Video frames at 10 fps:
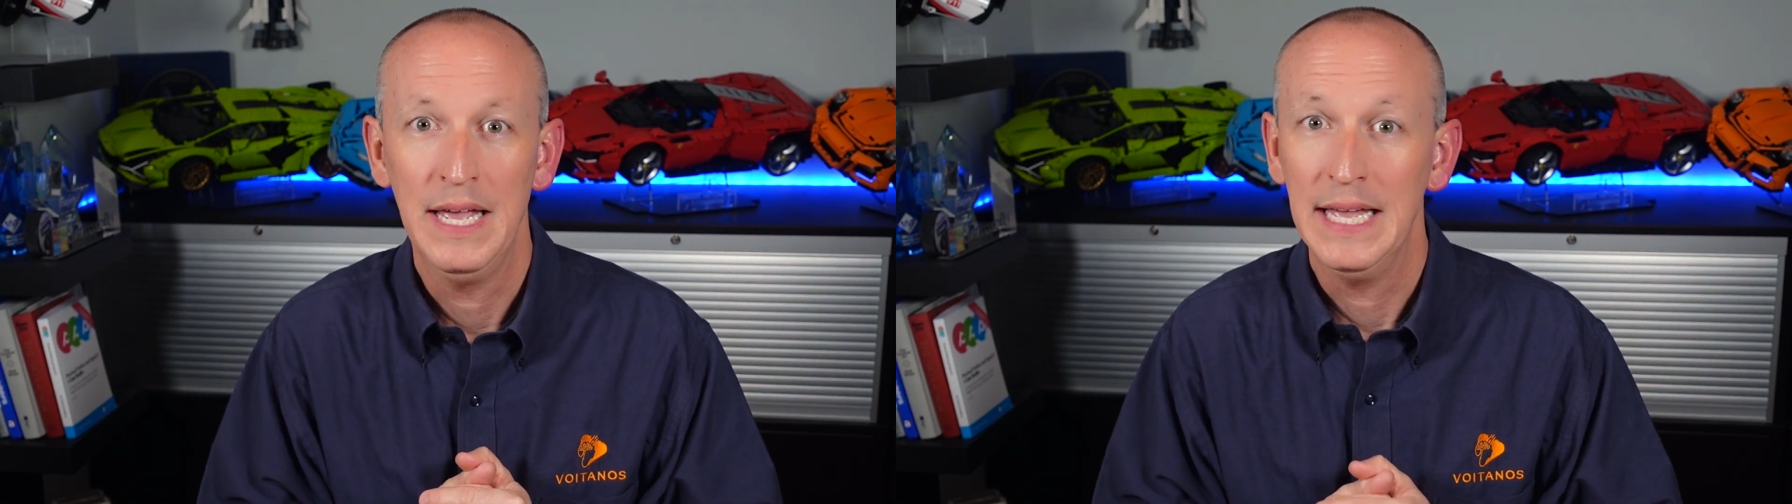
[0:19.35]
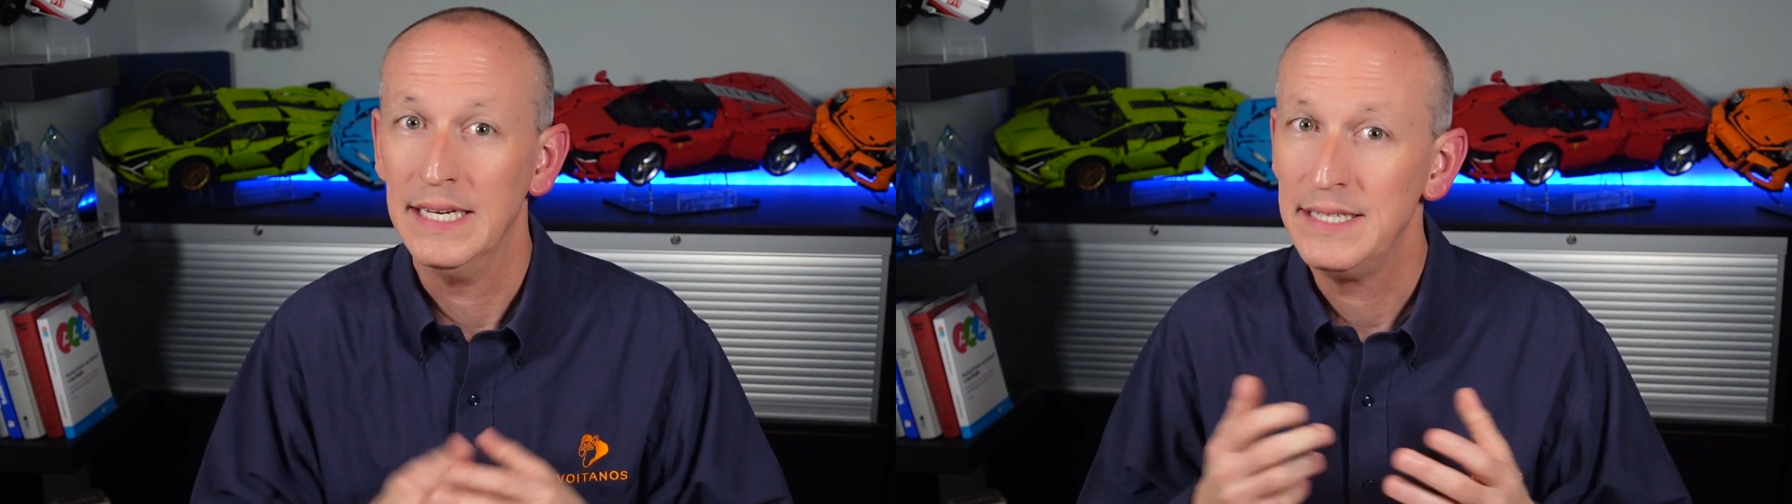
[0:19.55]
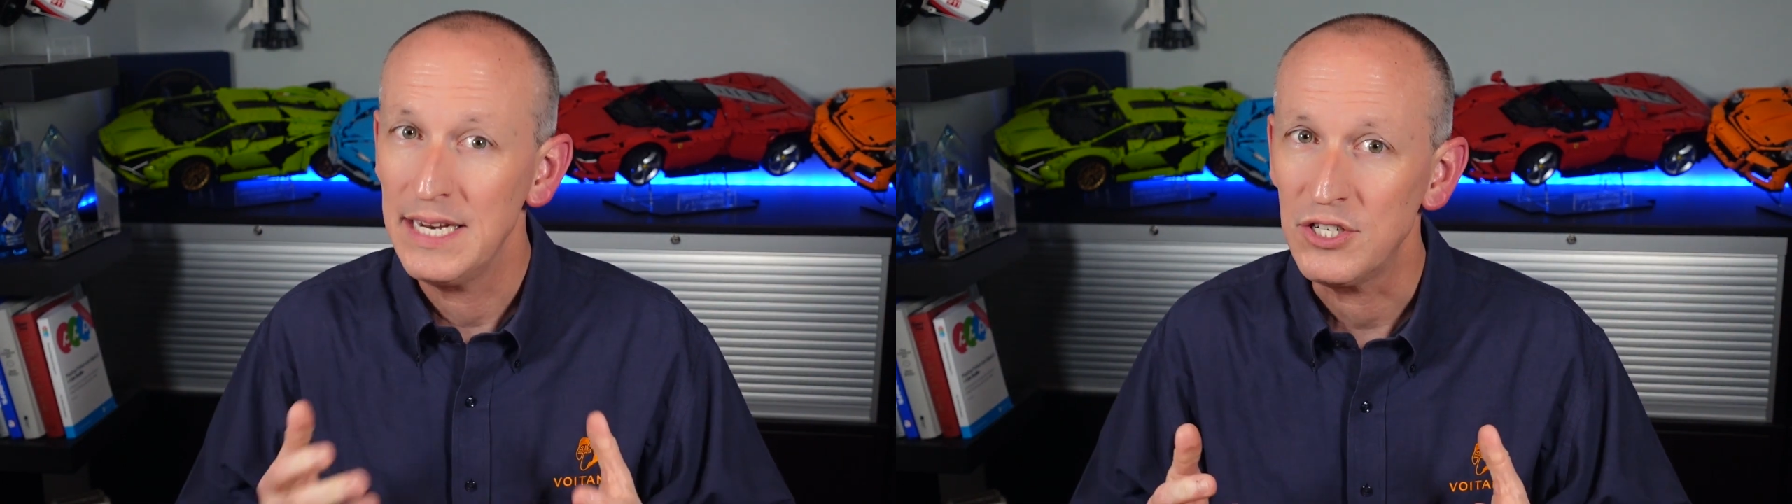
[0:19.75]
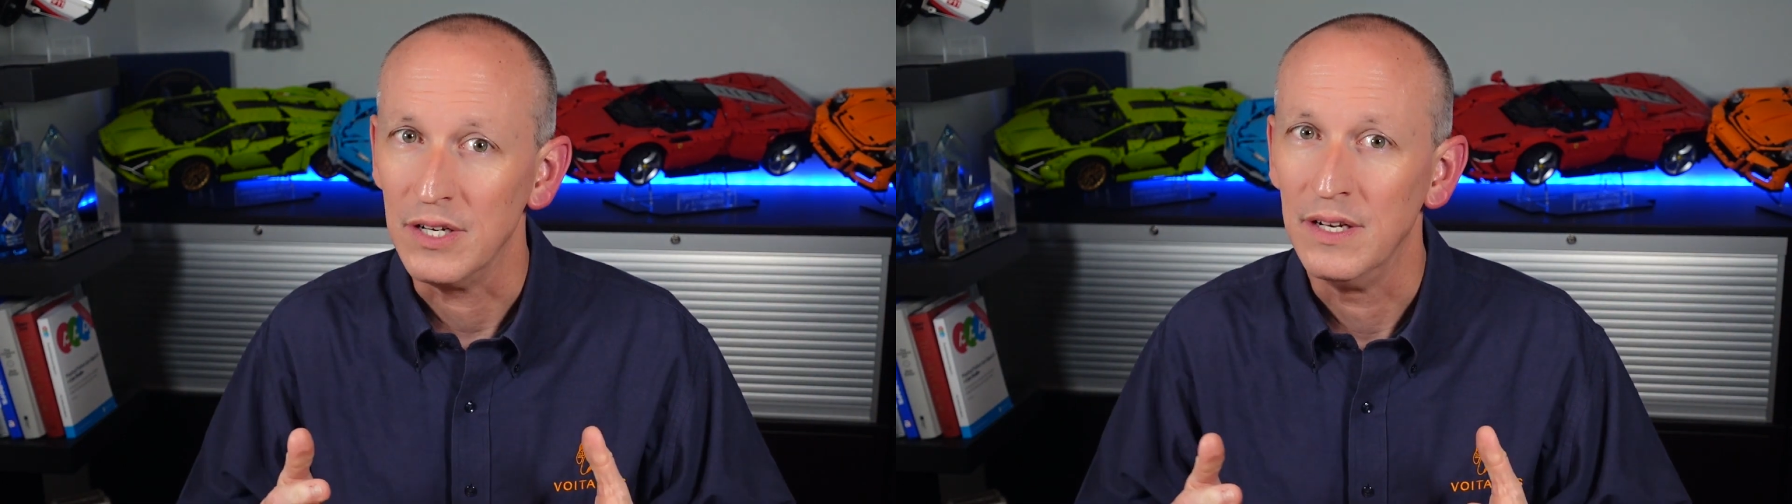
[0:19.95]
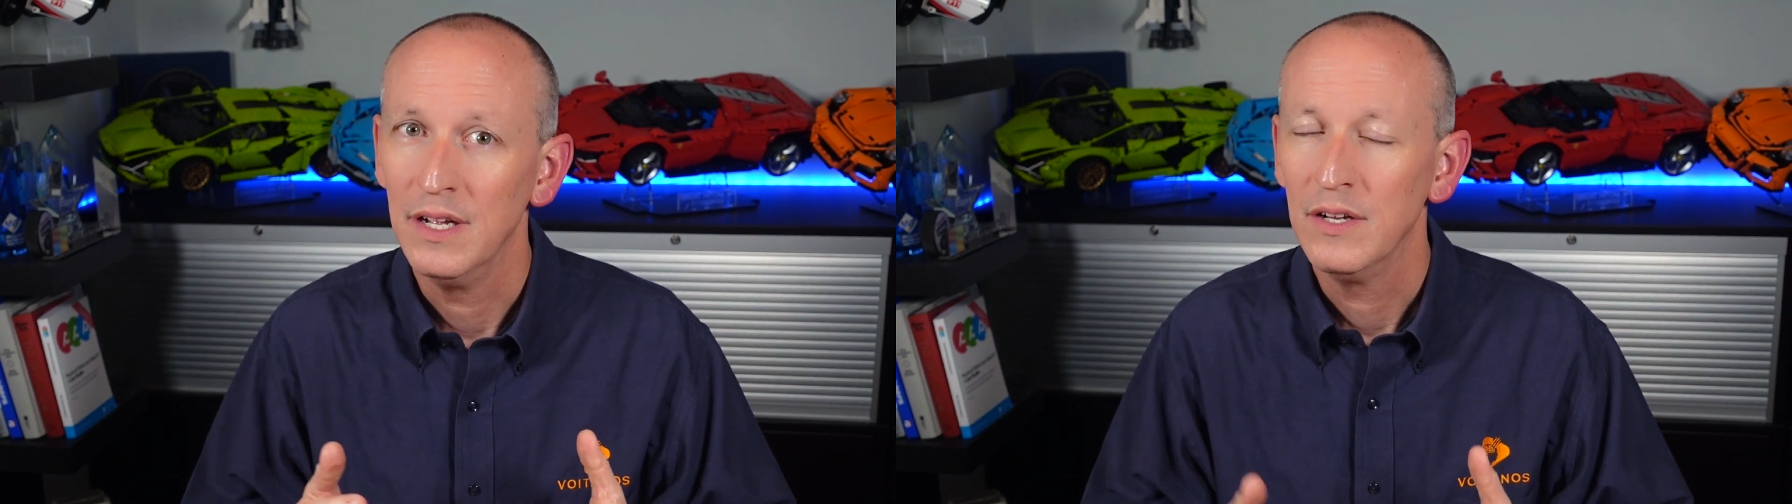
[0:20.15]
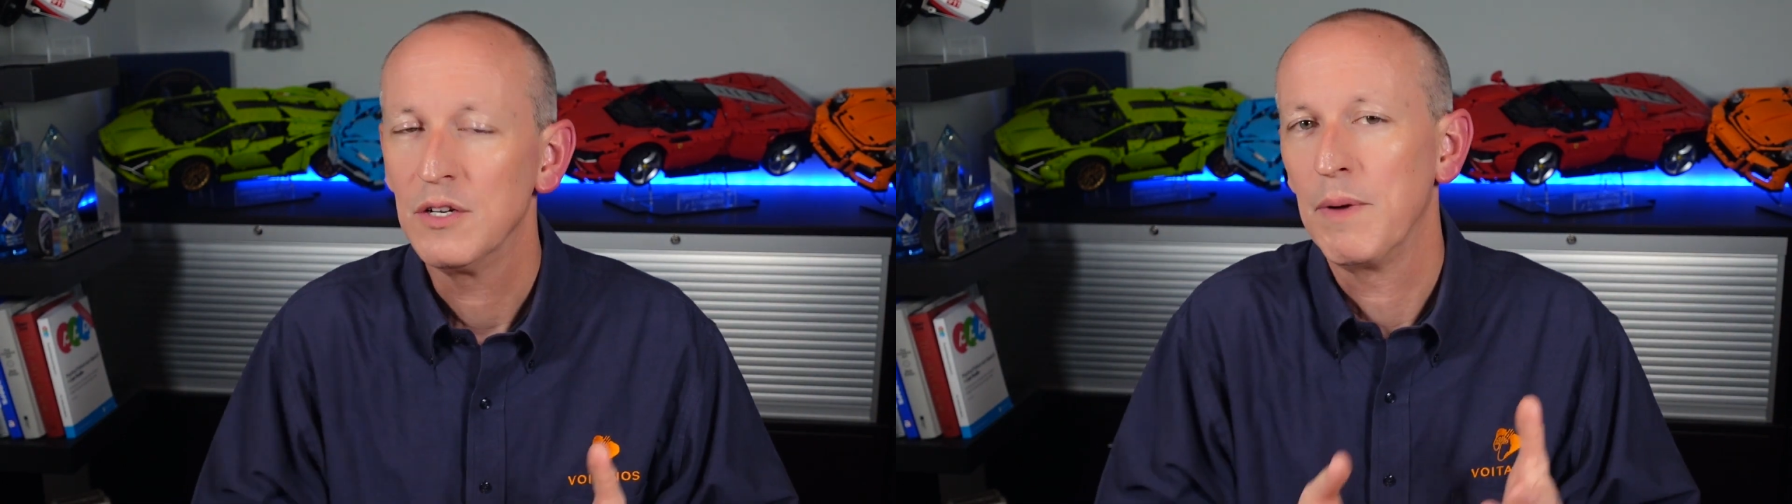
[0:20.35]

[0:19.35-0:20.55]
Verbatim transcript: in addition to